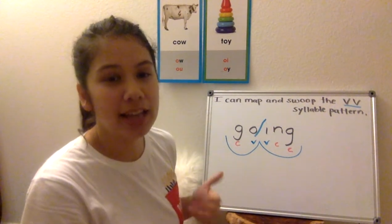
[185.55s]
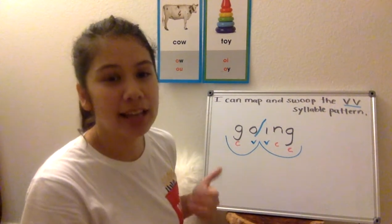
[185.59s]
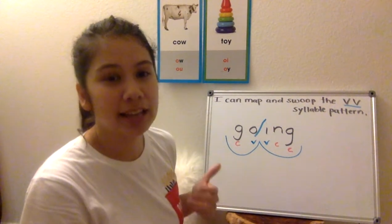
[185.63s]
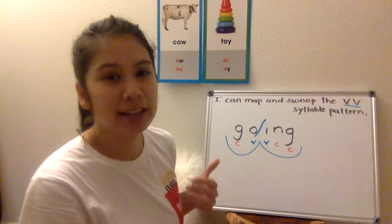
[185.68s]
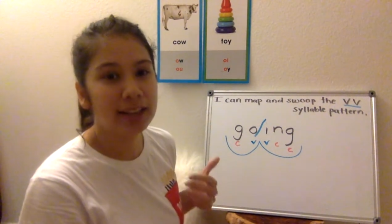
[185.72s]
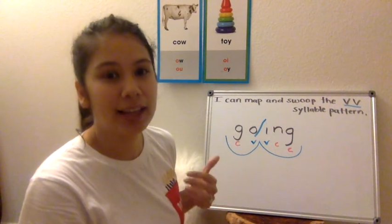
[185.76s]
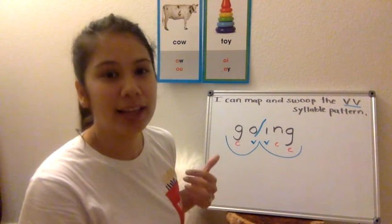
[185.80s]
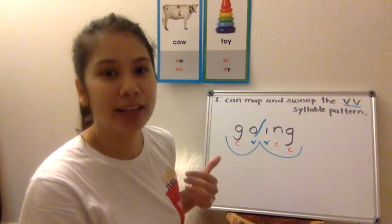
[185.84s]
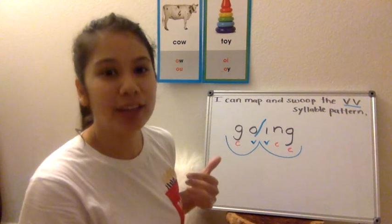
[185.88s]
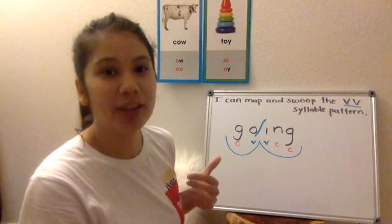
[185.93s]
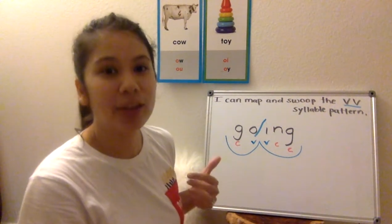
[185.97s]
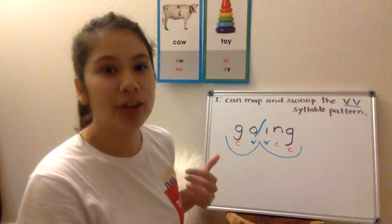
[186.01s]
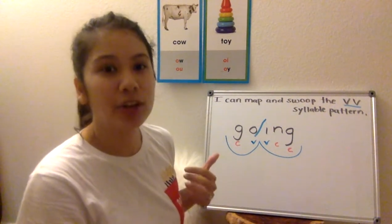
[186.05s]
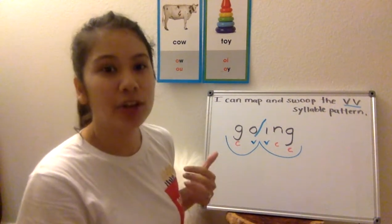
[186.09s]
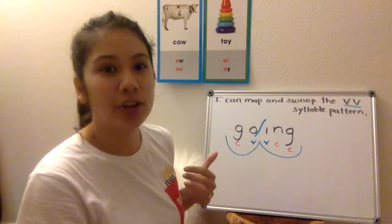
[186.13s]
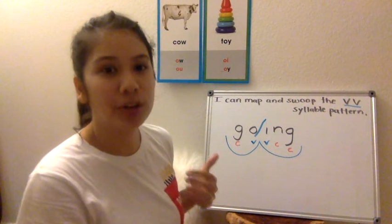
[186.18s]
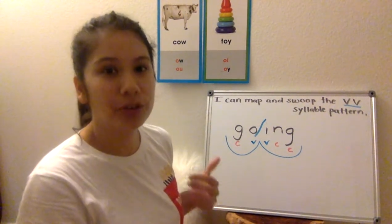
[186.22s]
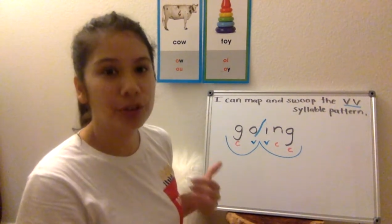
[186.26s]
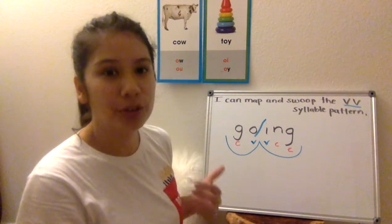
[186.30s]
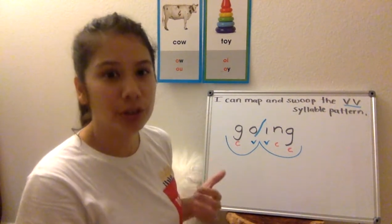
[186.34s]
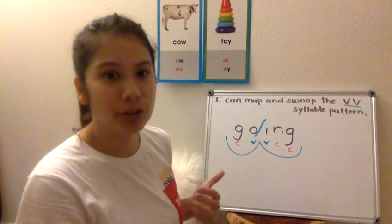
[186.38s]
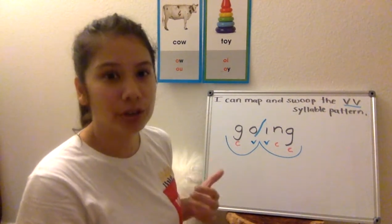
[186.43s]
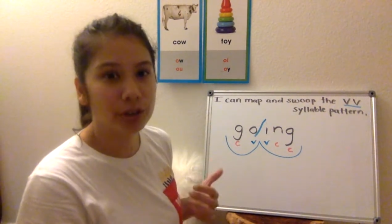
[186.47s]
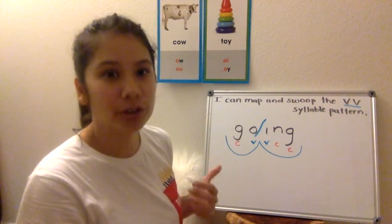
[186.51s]
like
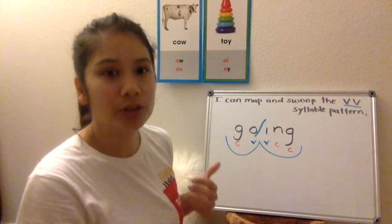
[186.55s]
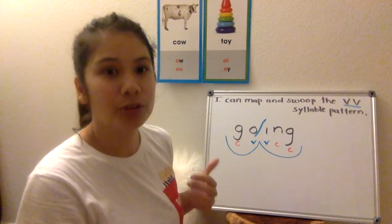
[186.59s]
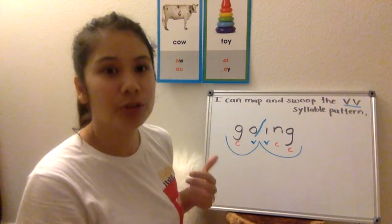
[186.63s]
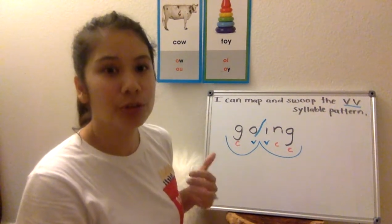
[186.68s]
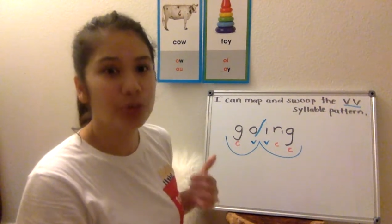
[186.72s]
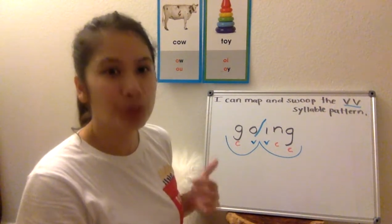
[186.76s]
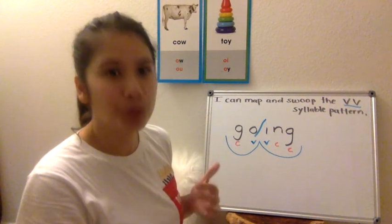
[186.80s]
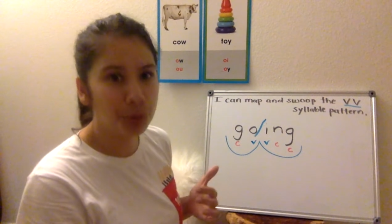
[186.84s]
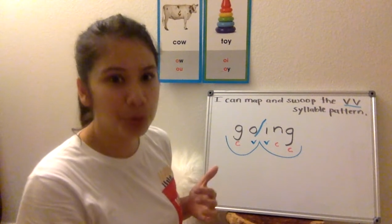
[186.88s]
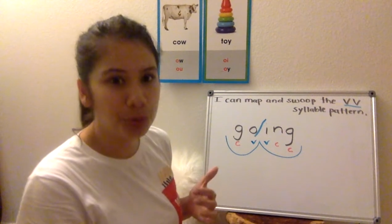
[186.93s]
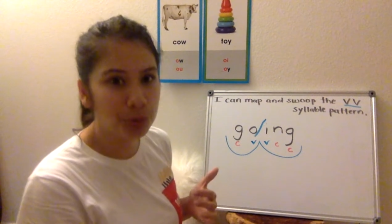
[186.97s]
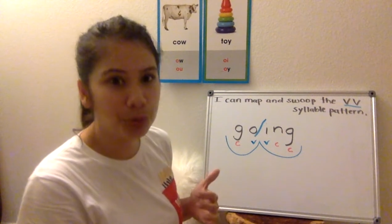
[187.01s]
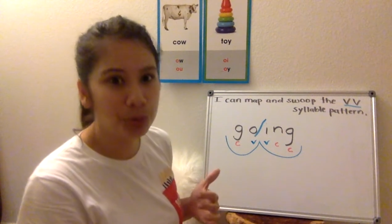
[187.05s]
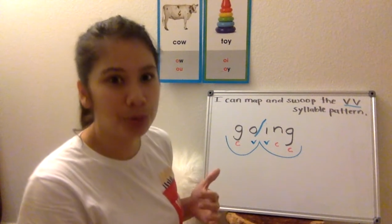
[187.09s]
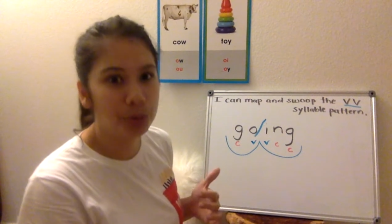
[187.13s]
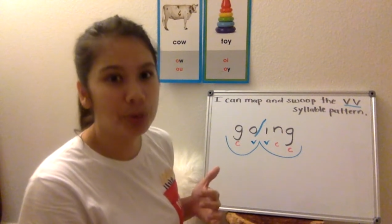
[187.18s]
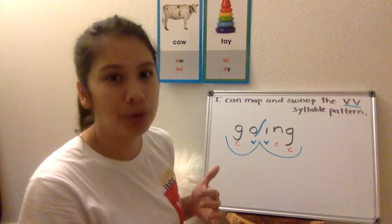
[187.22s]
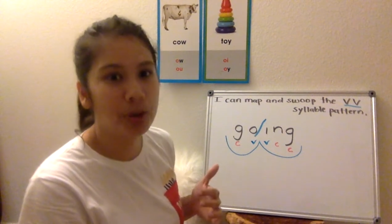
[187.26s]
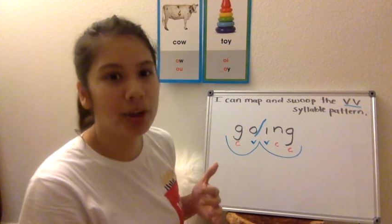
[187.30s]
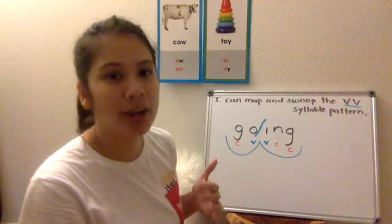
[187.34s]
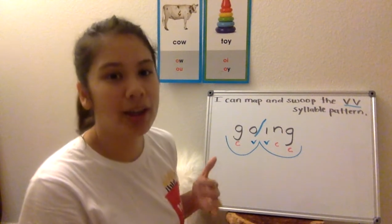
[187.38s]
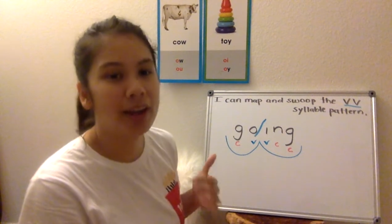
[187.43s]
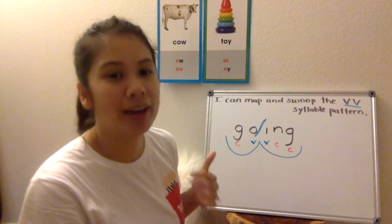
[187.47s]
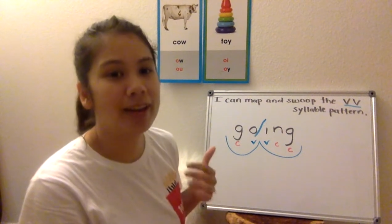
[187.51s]
oo,
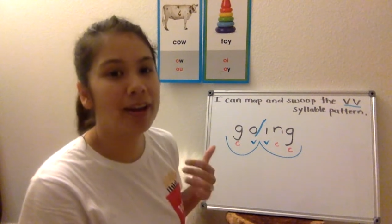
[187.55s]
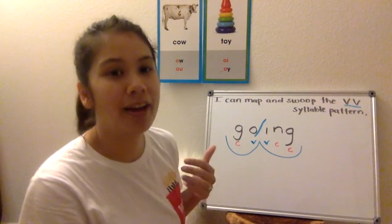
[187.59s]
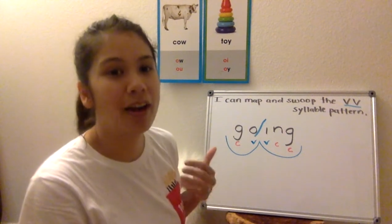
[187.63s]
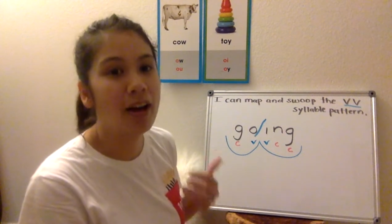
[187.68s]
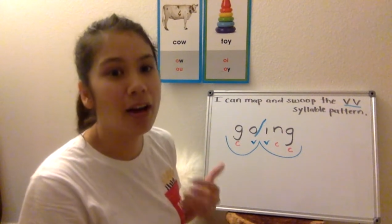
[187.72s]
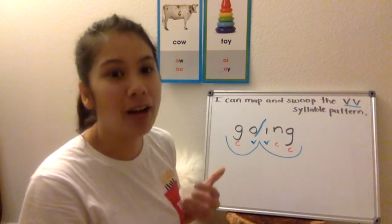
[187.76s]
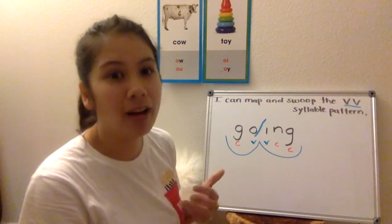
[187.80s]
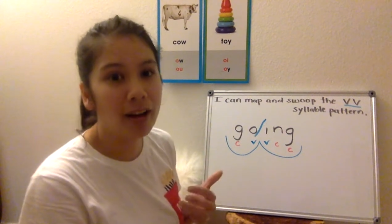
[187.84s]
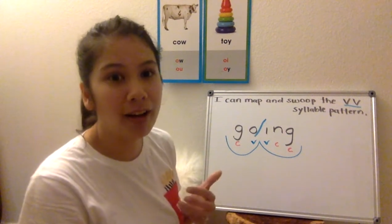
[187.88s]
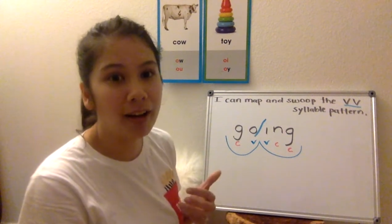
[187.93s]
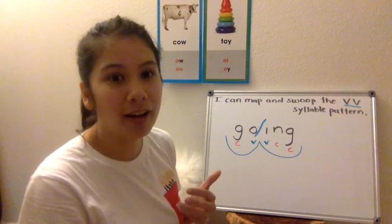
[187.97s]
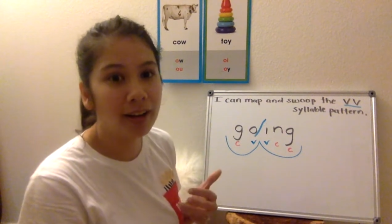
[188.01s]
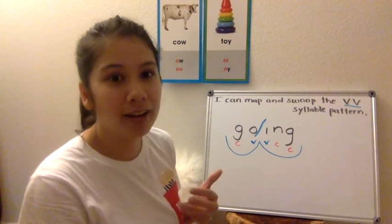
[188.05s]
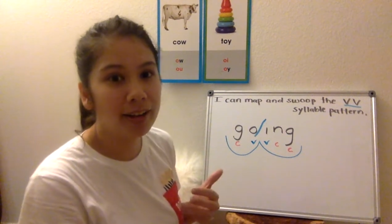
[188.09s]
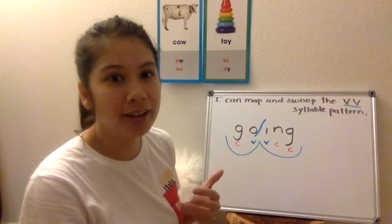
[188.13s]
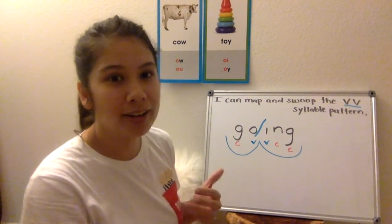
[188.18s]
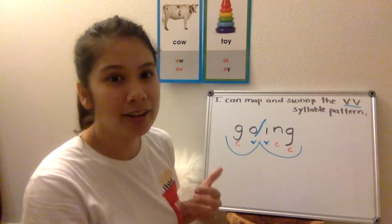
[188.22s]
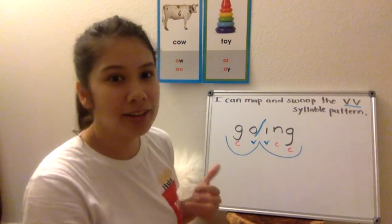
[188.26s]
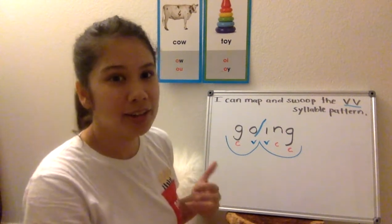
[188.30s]
and ah.